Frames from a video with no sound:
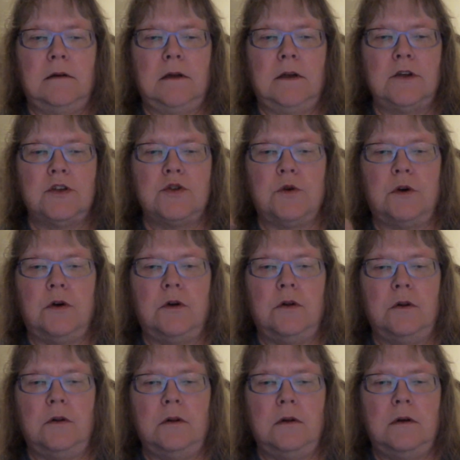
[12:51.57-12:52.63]

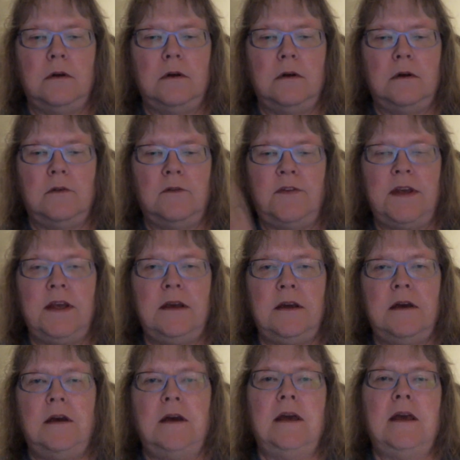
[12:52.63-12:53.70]
Control V
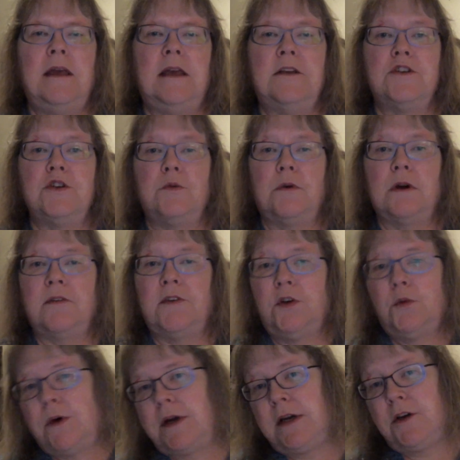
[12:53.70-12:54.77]
into wherever you
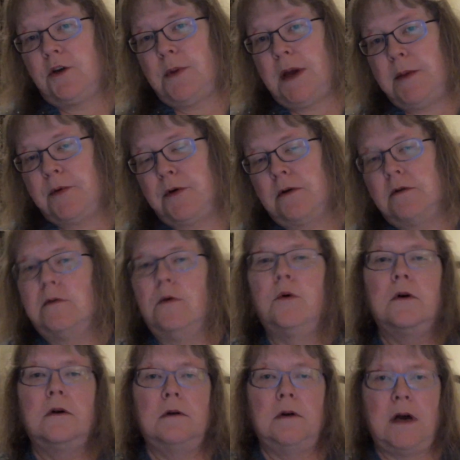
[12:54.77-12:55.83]
want it in your paper
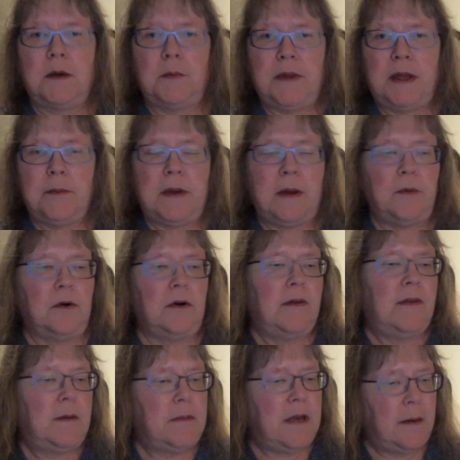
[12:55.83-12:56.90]
or on a blank paper, and
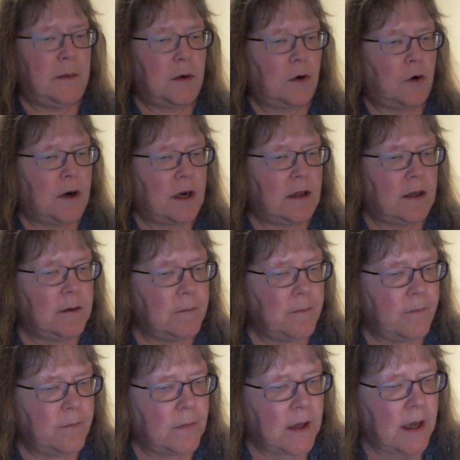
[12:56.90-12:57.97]
then name it correctly.
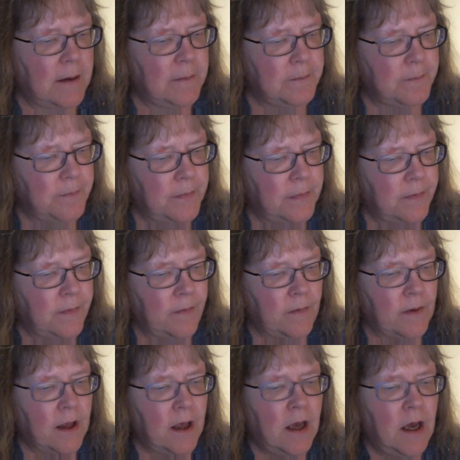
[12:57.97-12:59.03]
Okay.
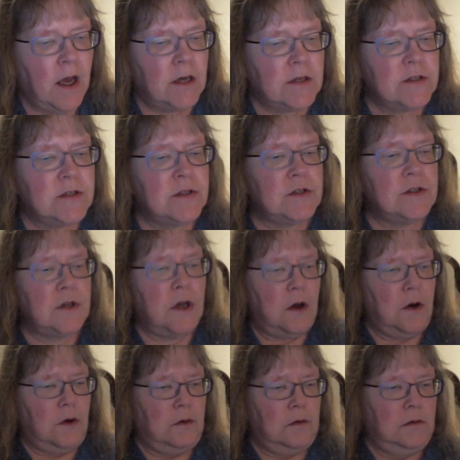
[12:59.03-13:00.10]

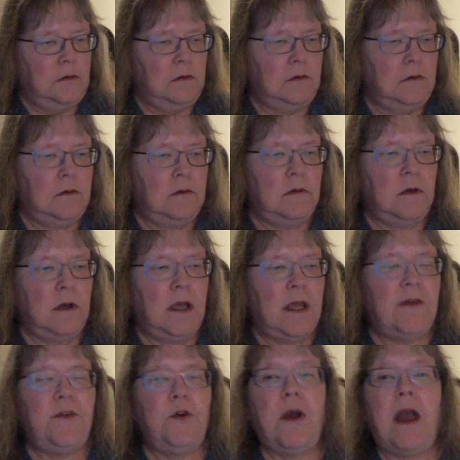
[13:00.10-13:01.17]
So
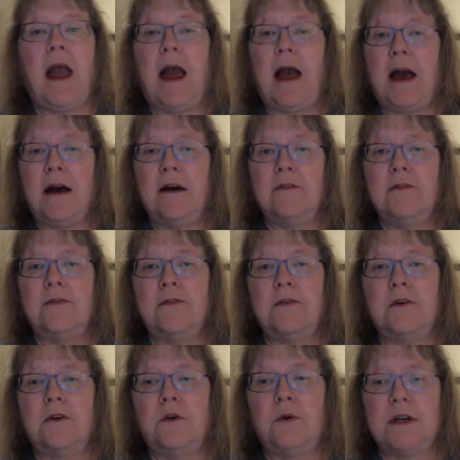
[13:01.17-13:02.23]
if you have
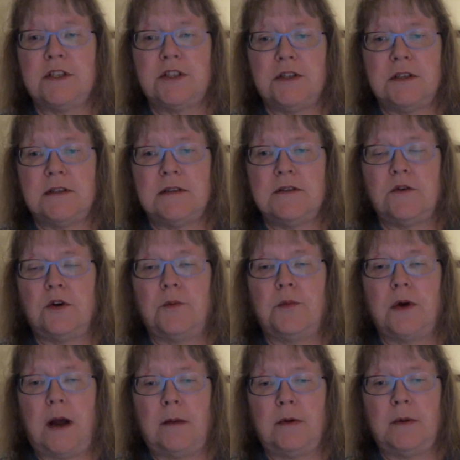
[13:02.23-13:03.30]
questions or
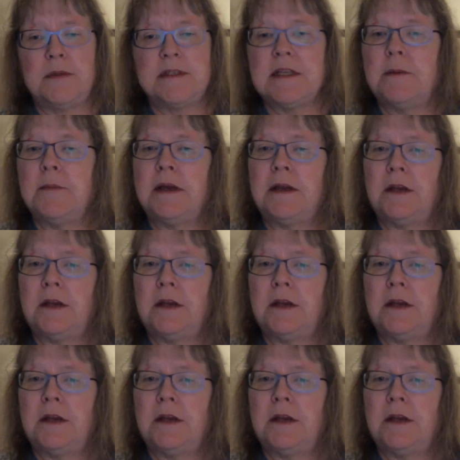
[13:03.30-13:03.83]
problems, let me